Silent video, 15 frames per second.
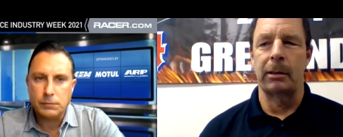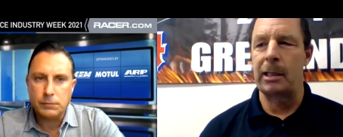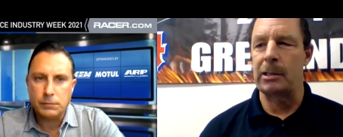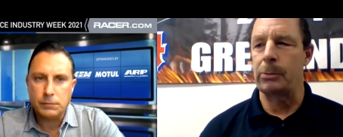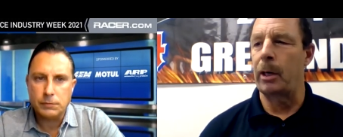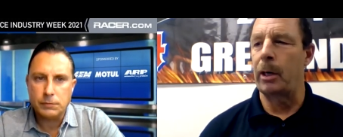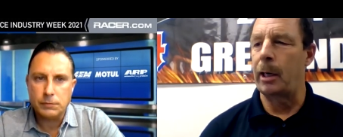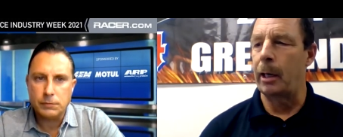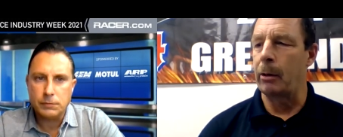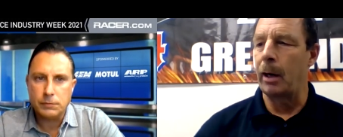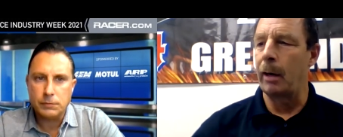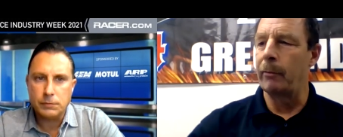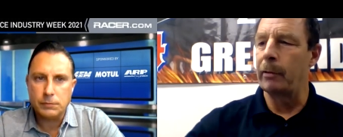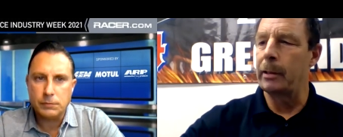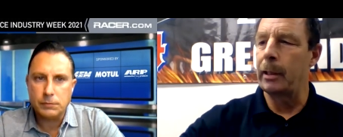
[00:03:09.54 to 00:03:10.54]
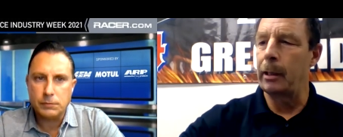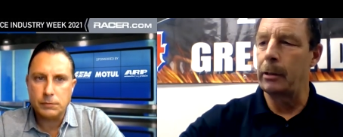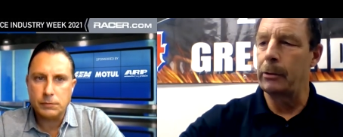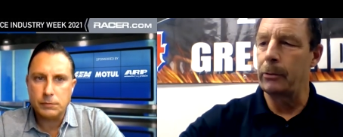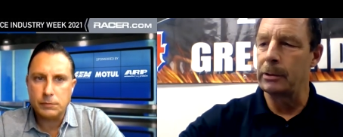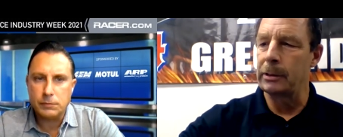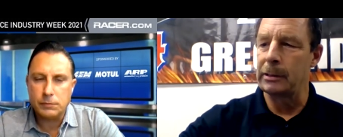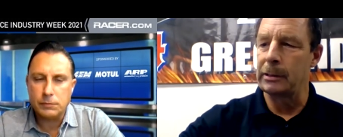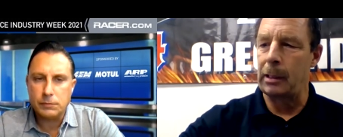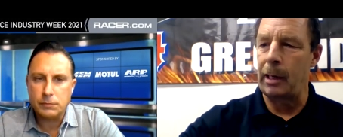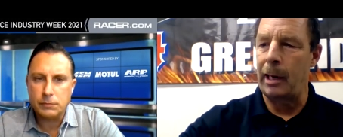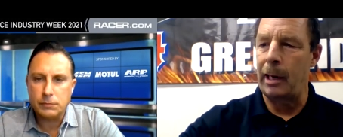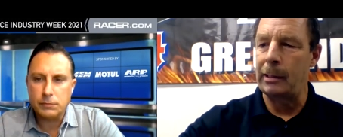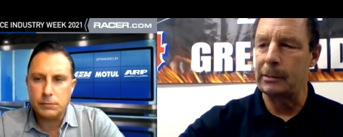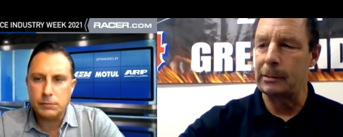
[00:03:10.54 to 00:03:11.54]
Speaker 1: And that's why I gravitated towards this
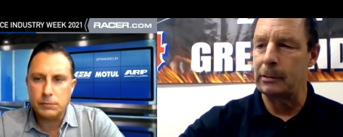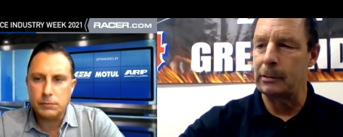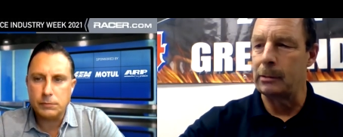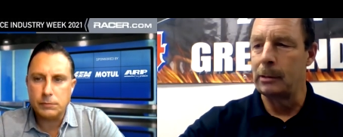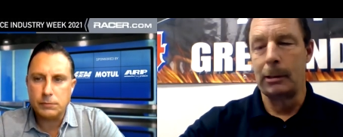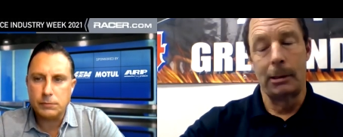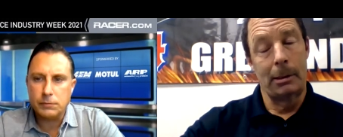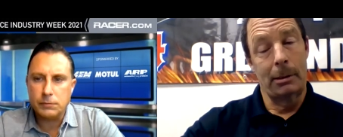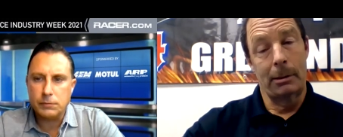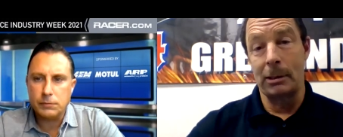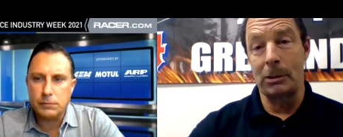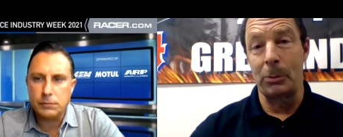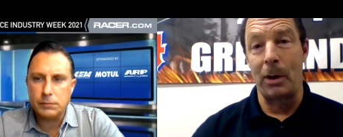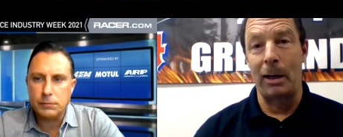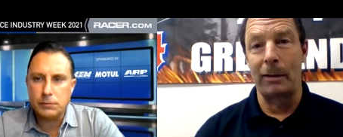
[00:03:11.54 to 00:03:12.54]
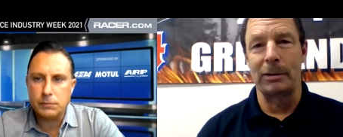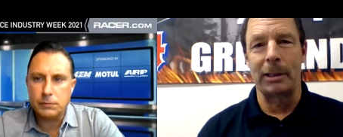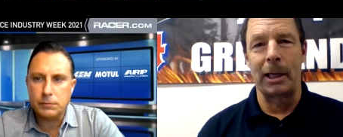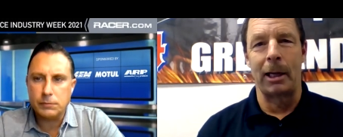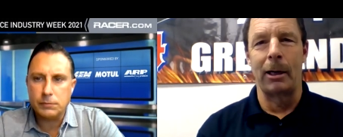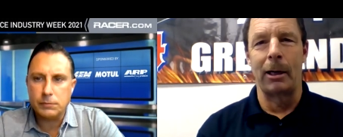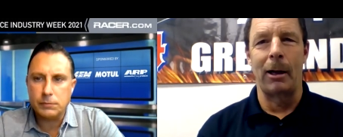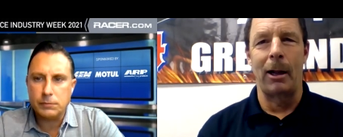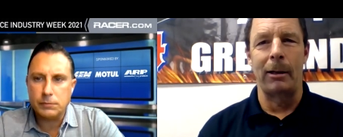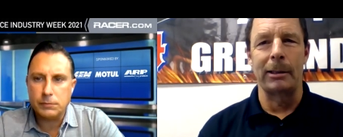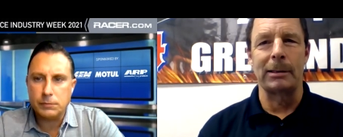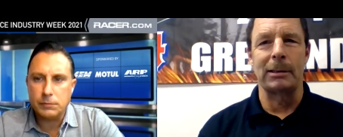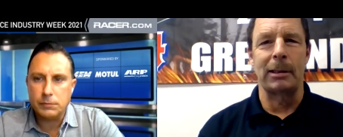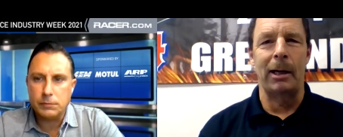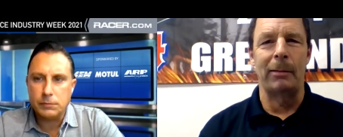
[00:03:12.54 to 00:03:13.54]
class. And that's why I've stayed in it
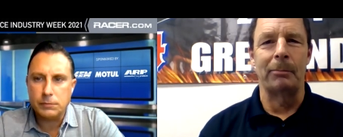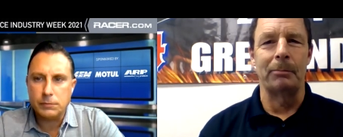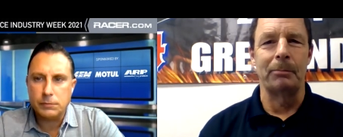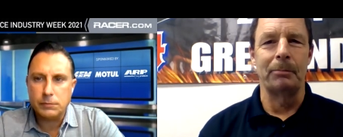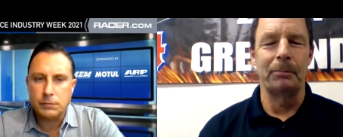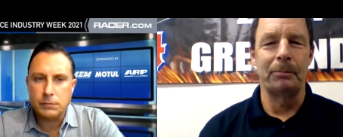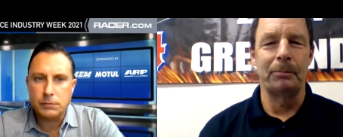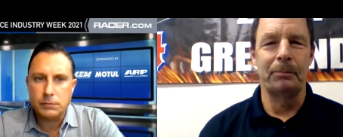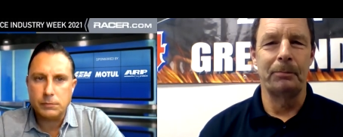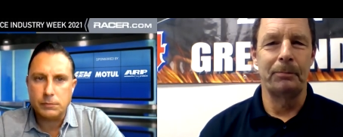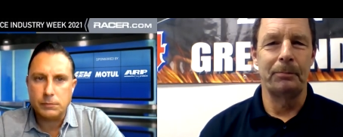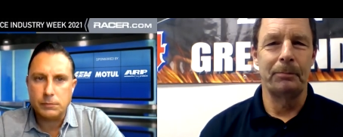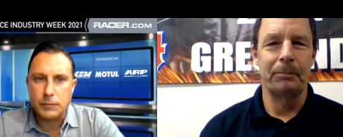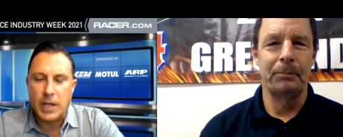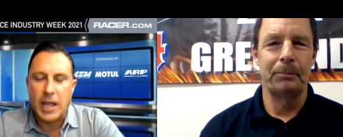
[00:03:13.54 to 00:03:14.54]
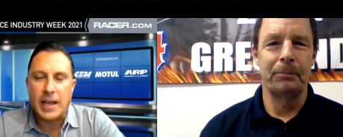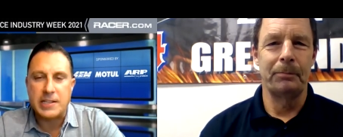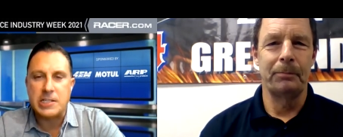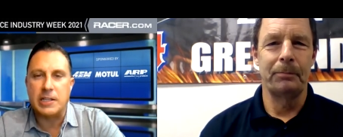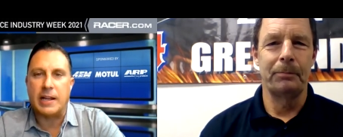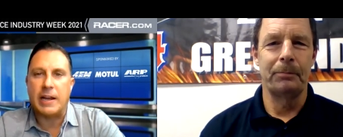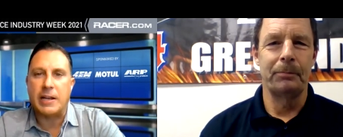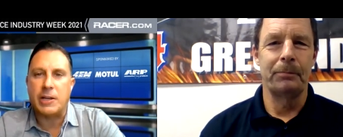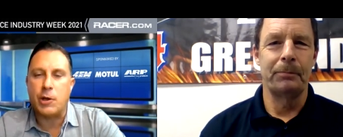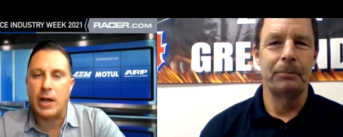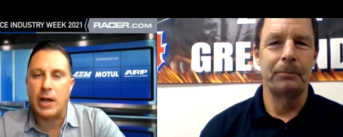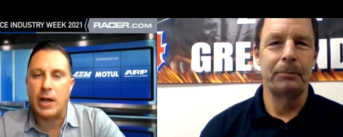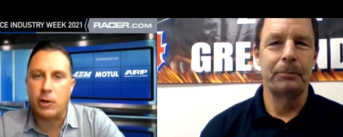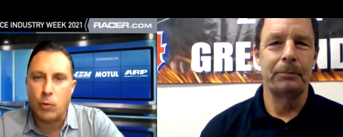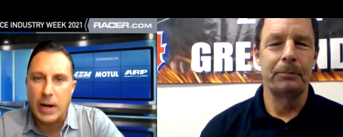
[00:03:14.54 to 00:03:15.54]
all this time. Excellent.
Speaker 2: And
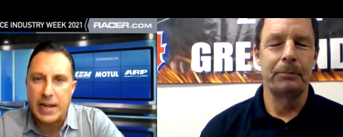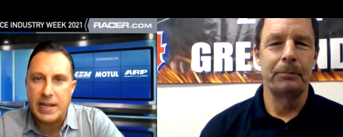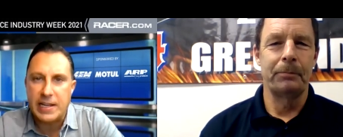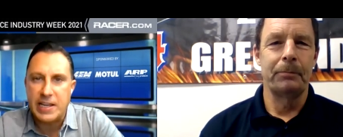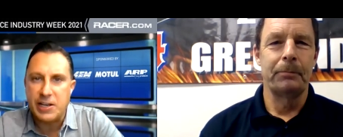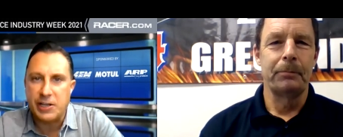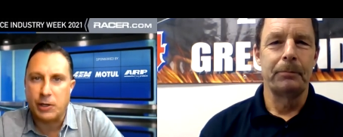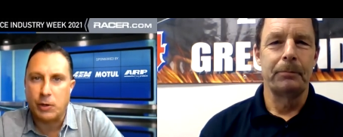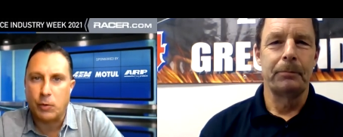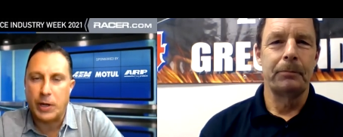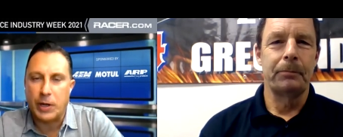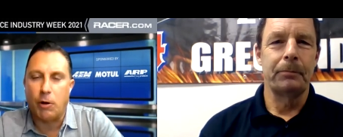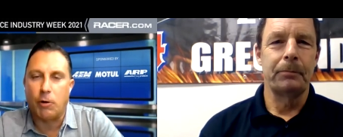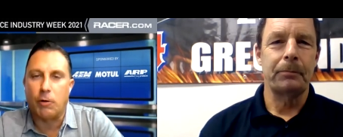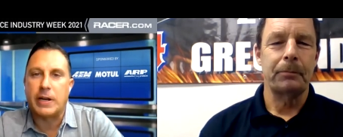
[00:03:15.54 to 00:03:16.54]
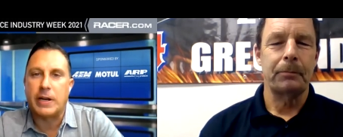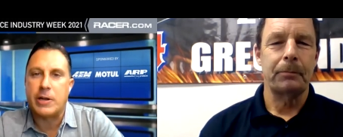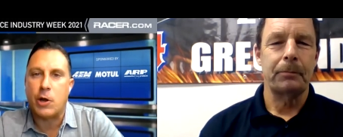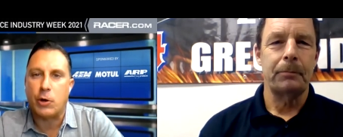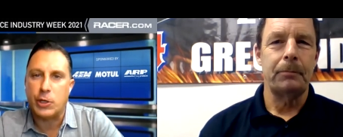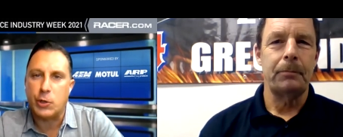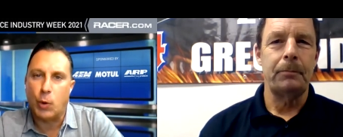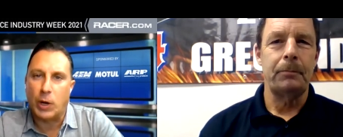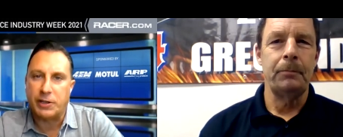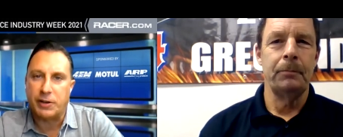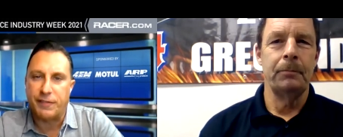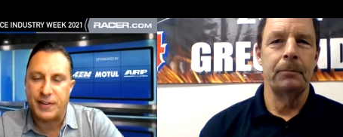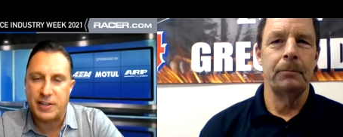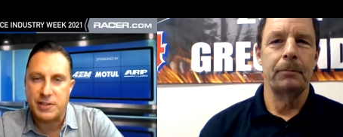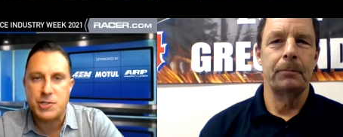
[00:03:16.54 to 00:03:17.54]
you had a great year. We already know you won
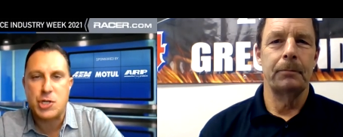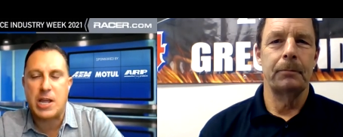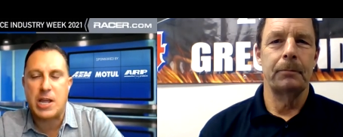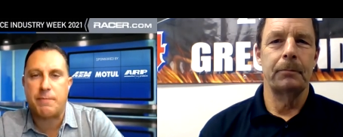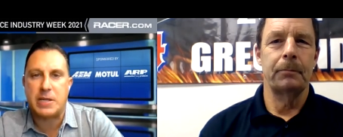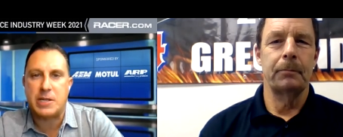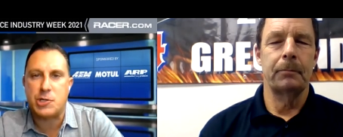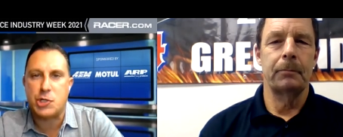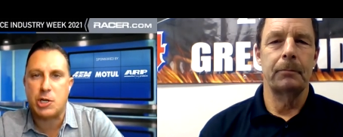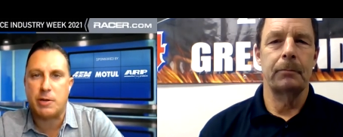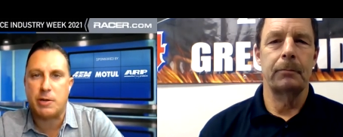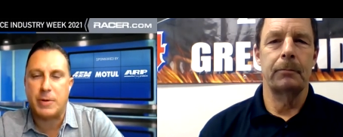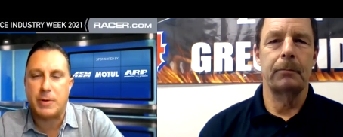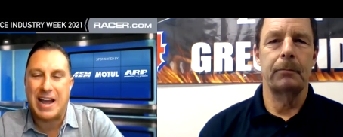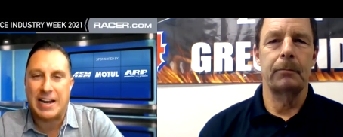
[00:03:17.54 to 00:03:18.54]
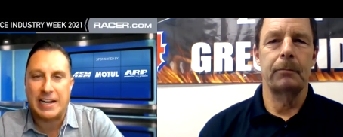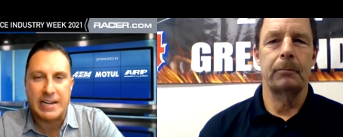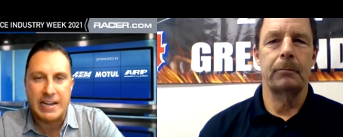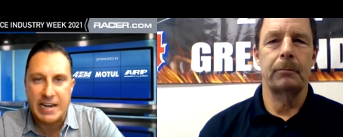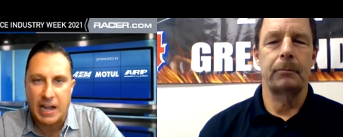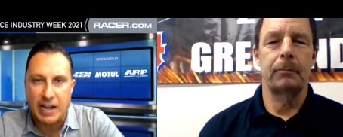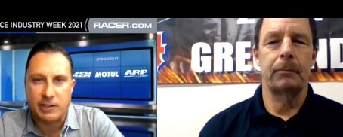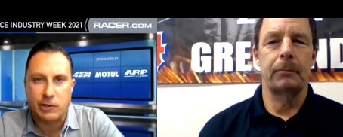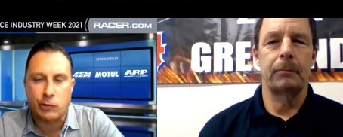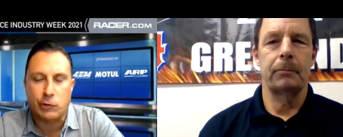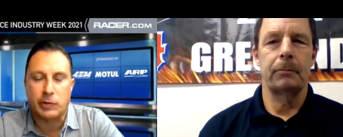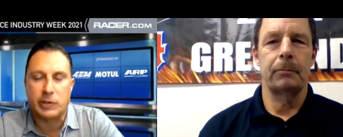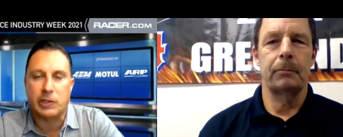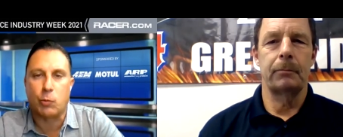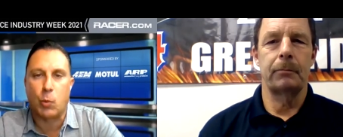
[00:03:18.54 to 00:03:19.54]
your fifth championship, 99
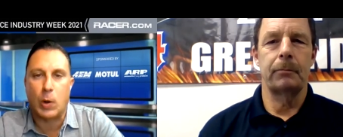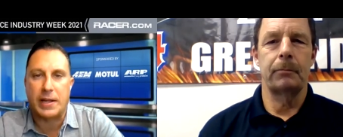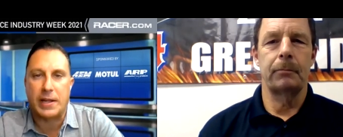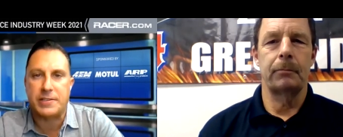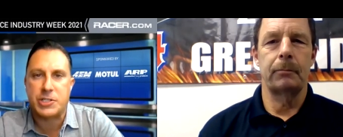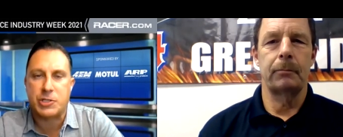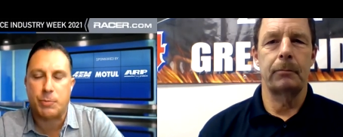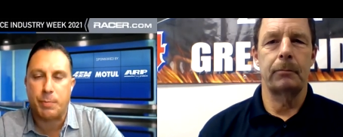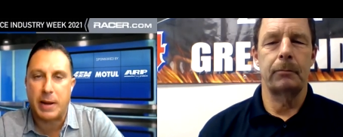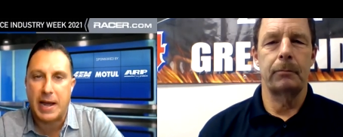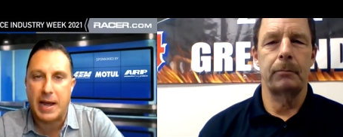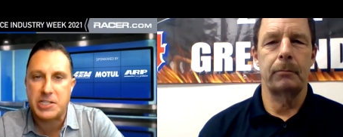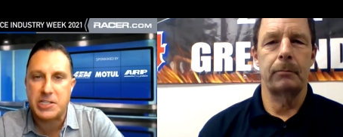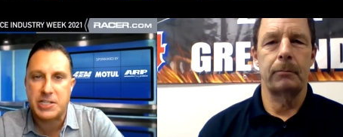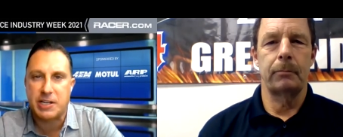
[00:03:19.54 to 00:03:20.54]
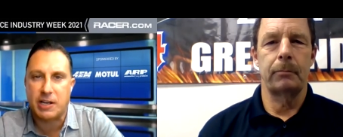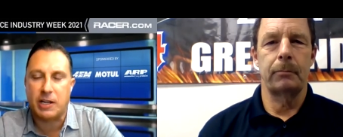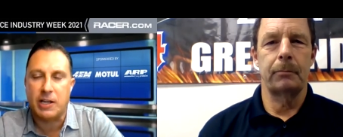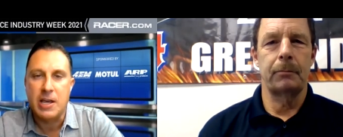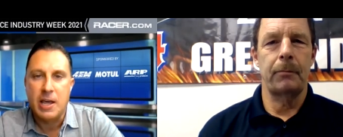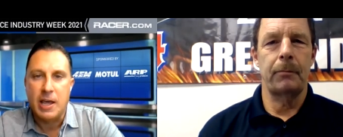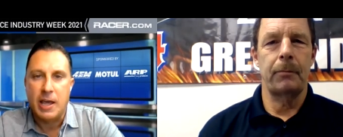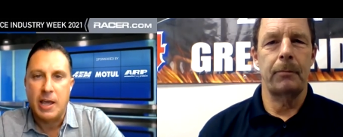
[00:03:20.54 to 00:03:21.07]
career wins, surpassed uh,